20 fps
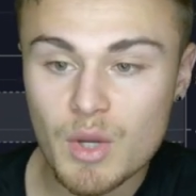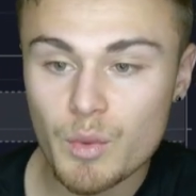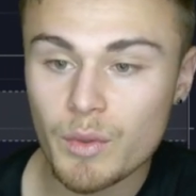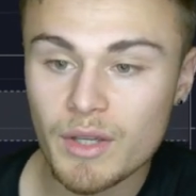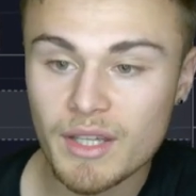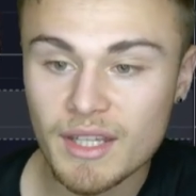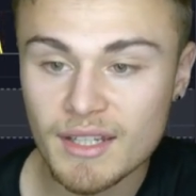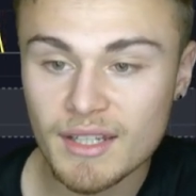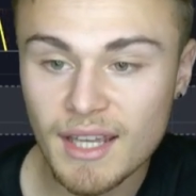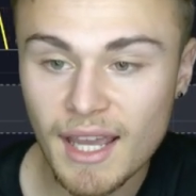
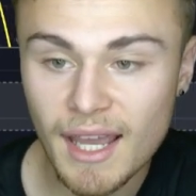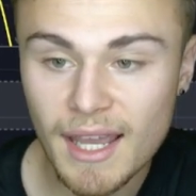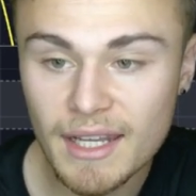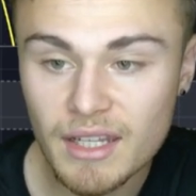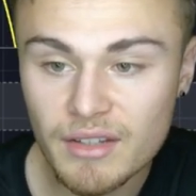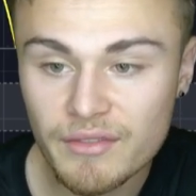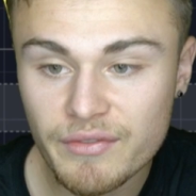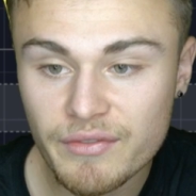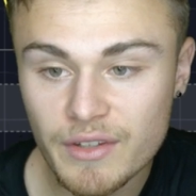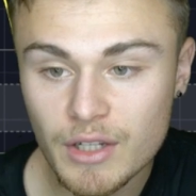We can
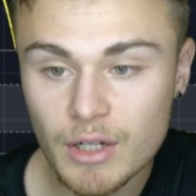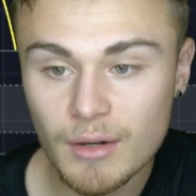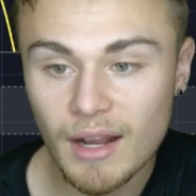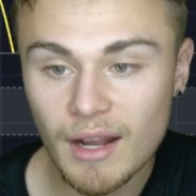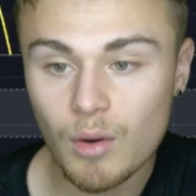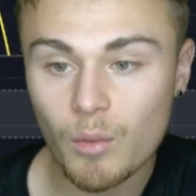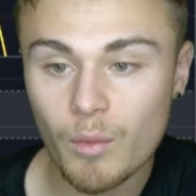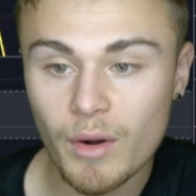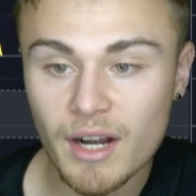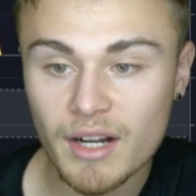kind of figure
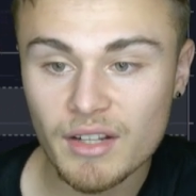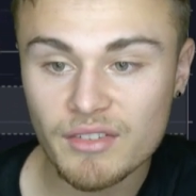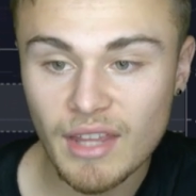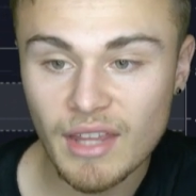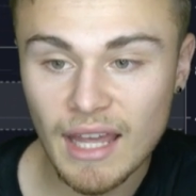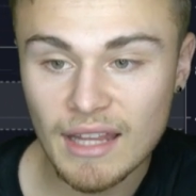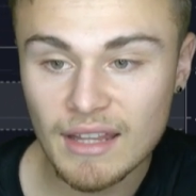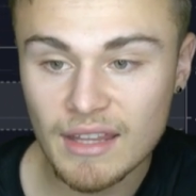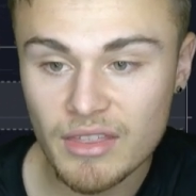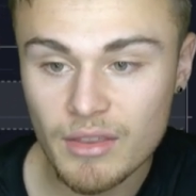out where
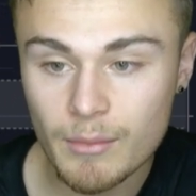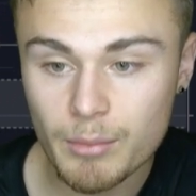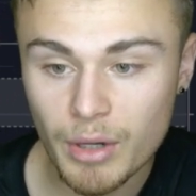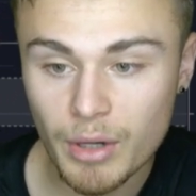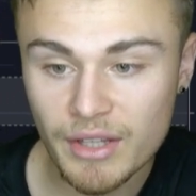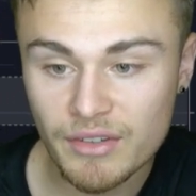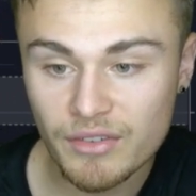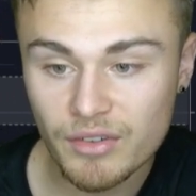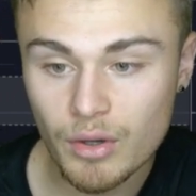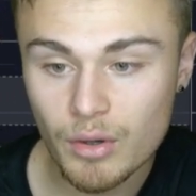exactly the
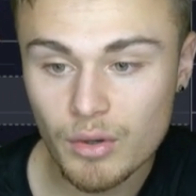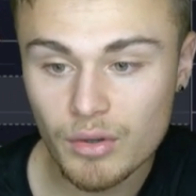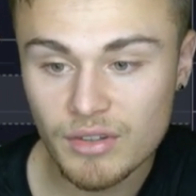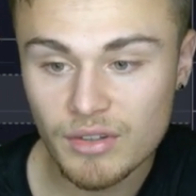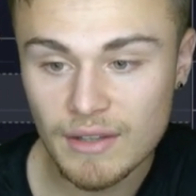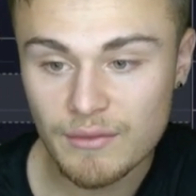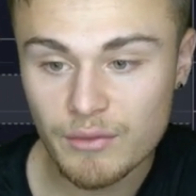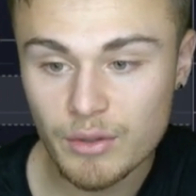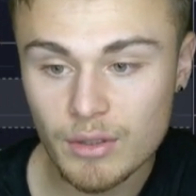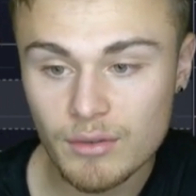price
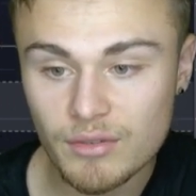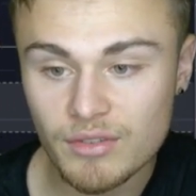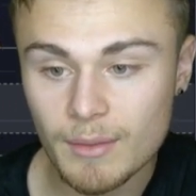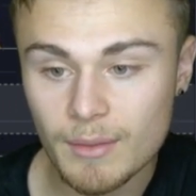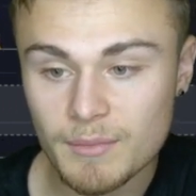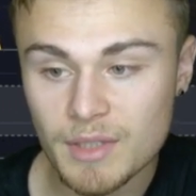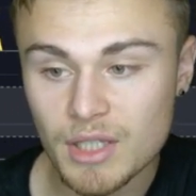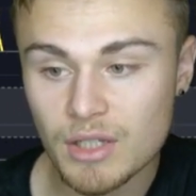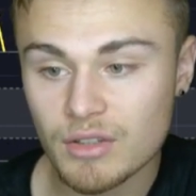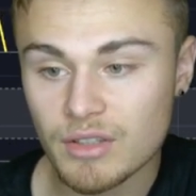goes if we use
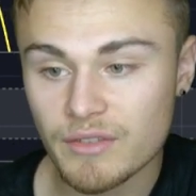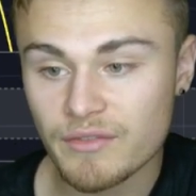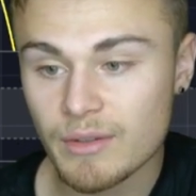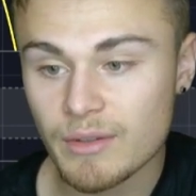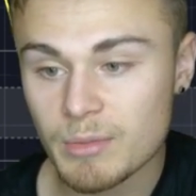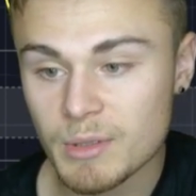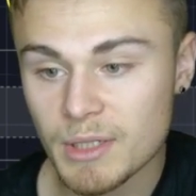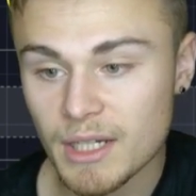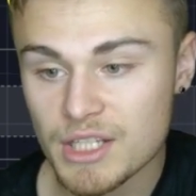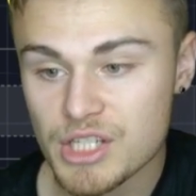something called a
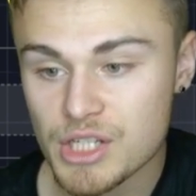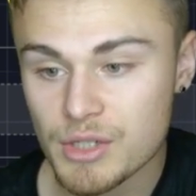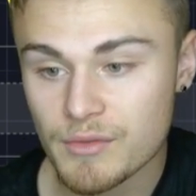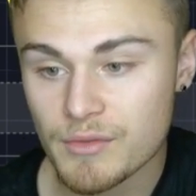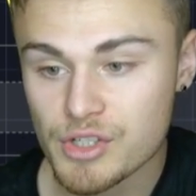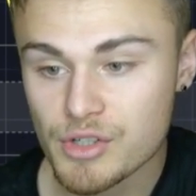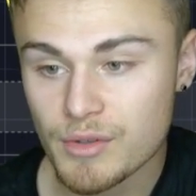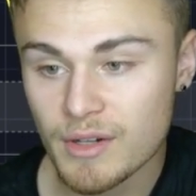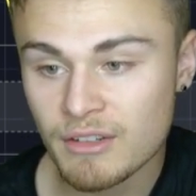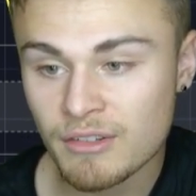Fibonacci
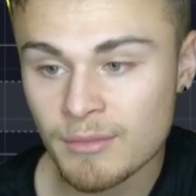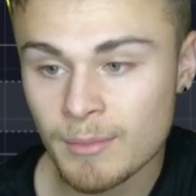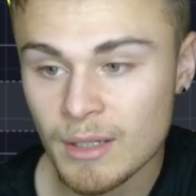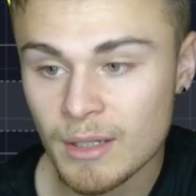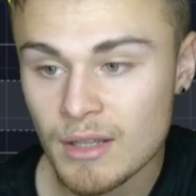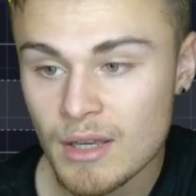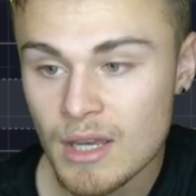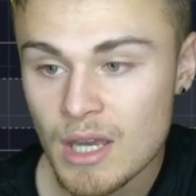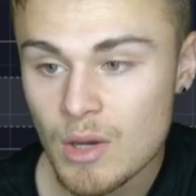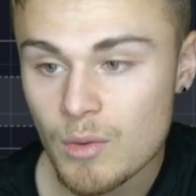
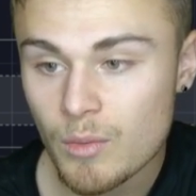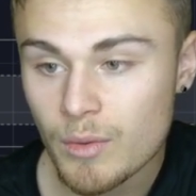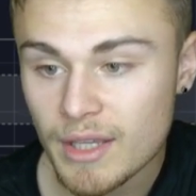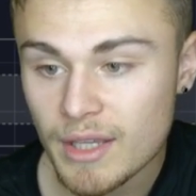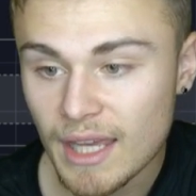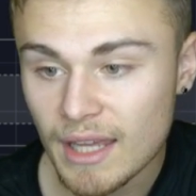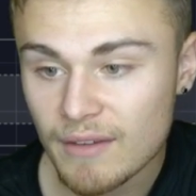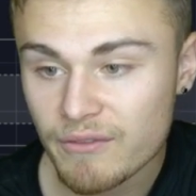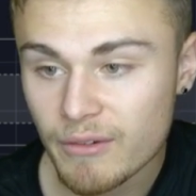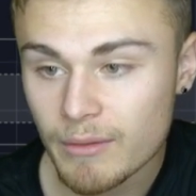retracement. We
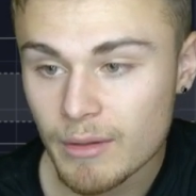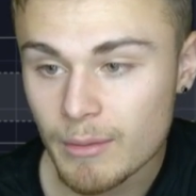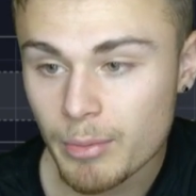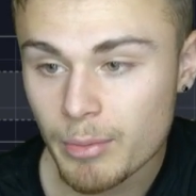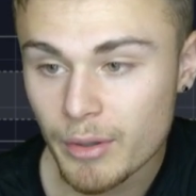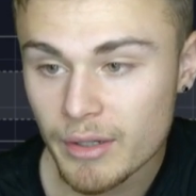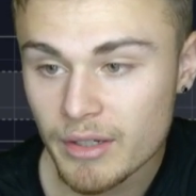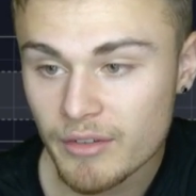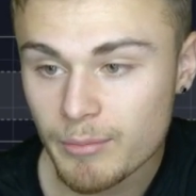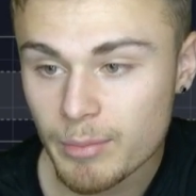get from the
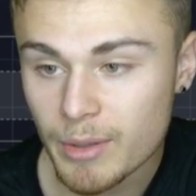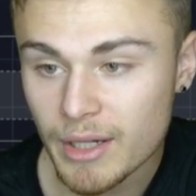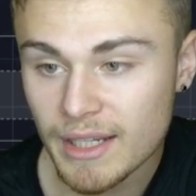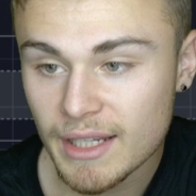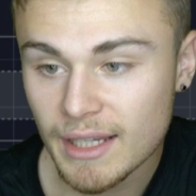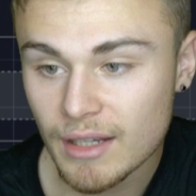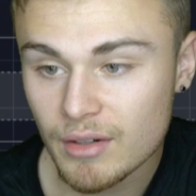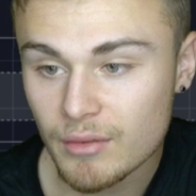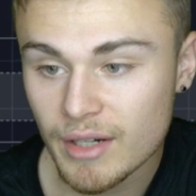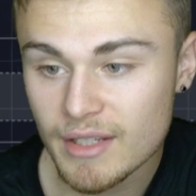point of
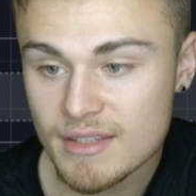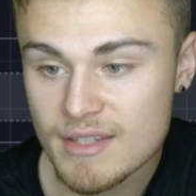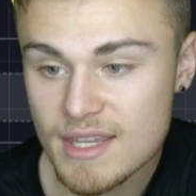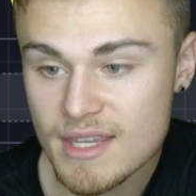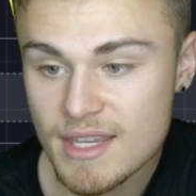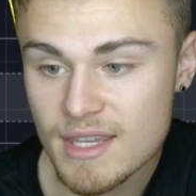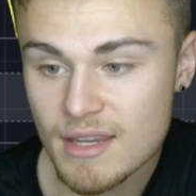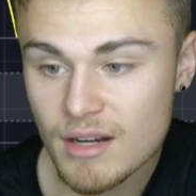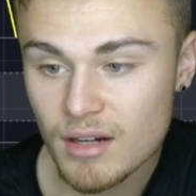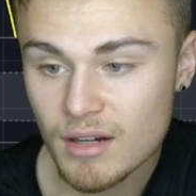breakout right to
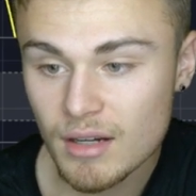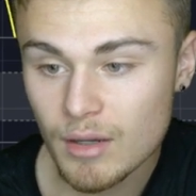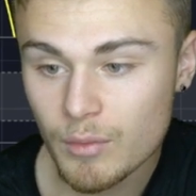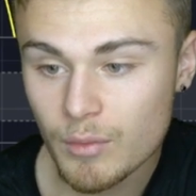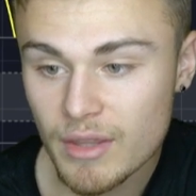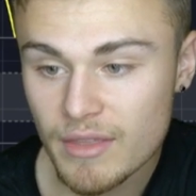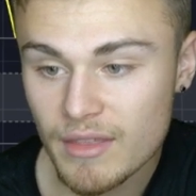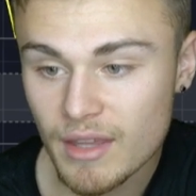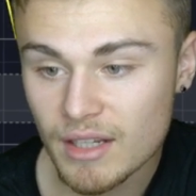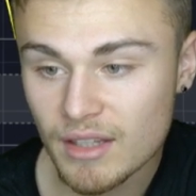here, and
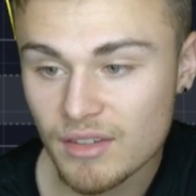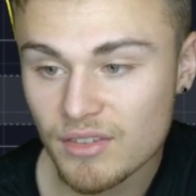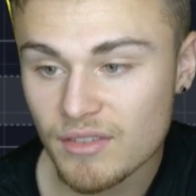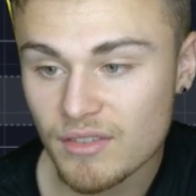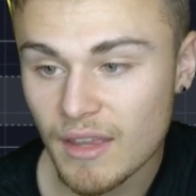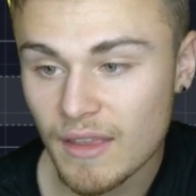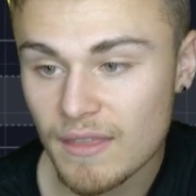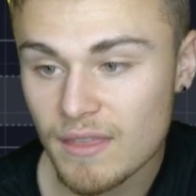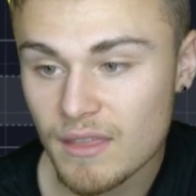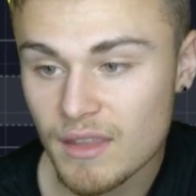we then
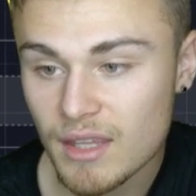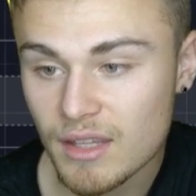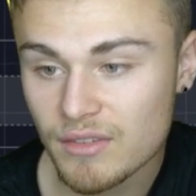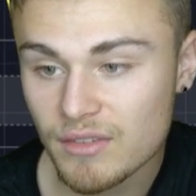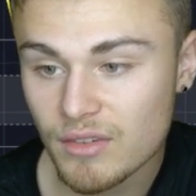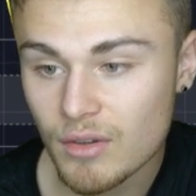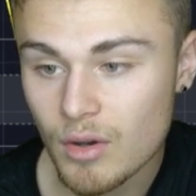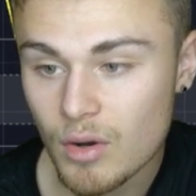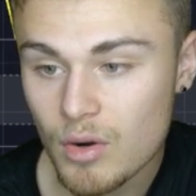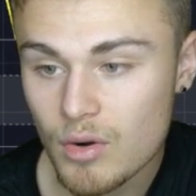extend
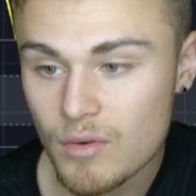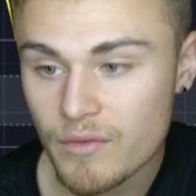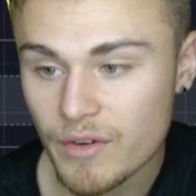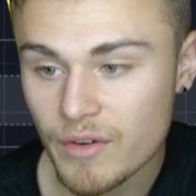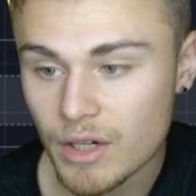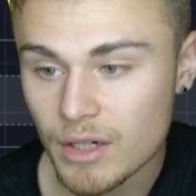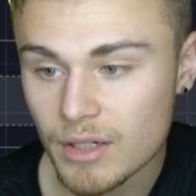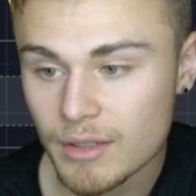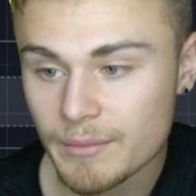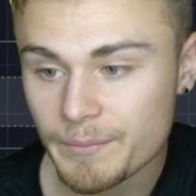this
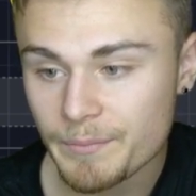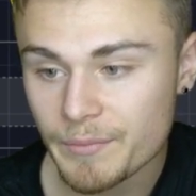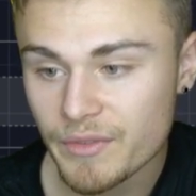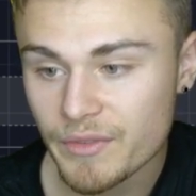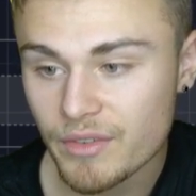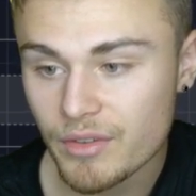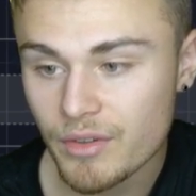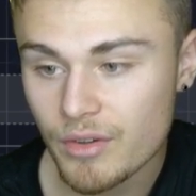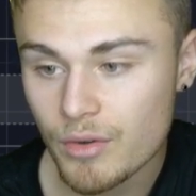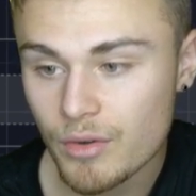over
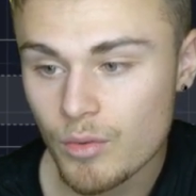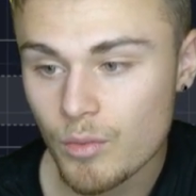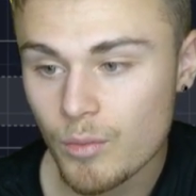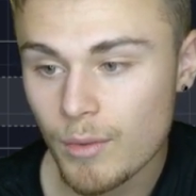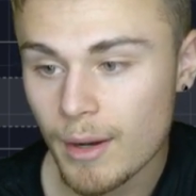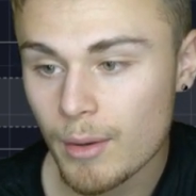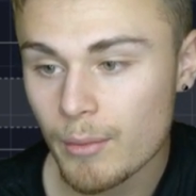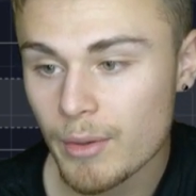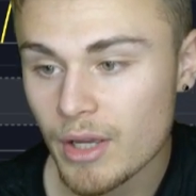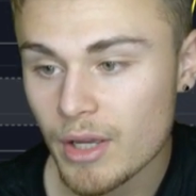to
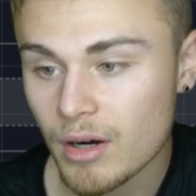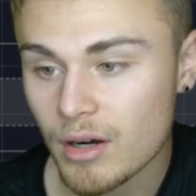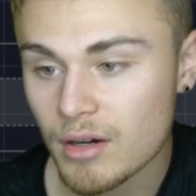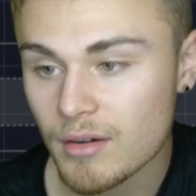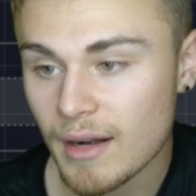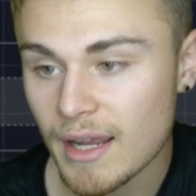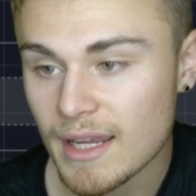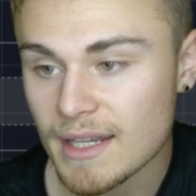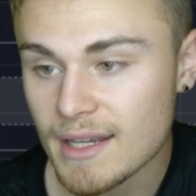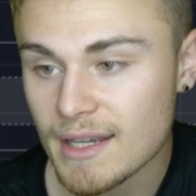where we are
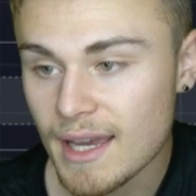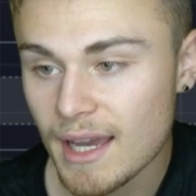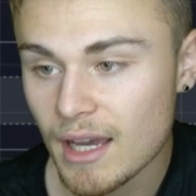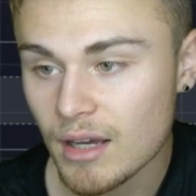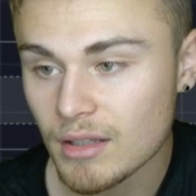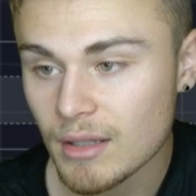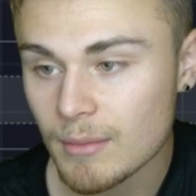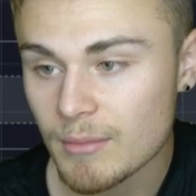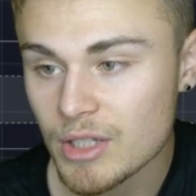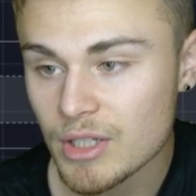right
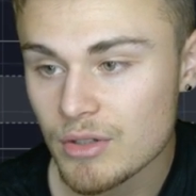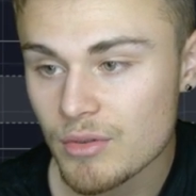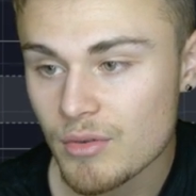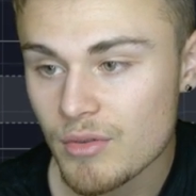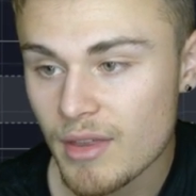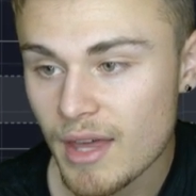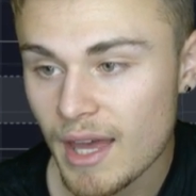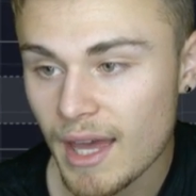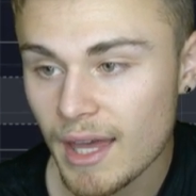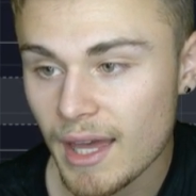now. Let me do
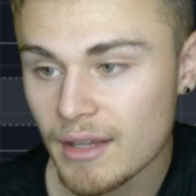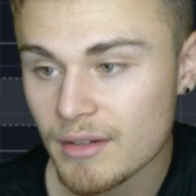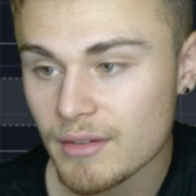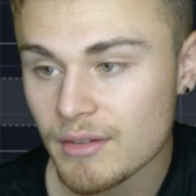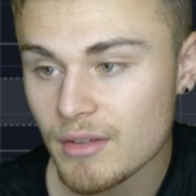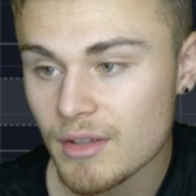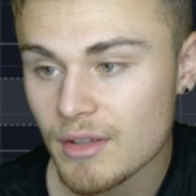that.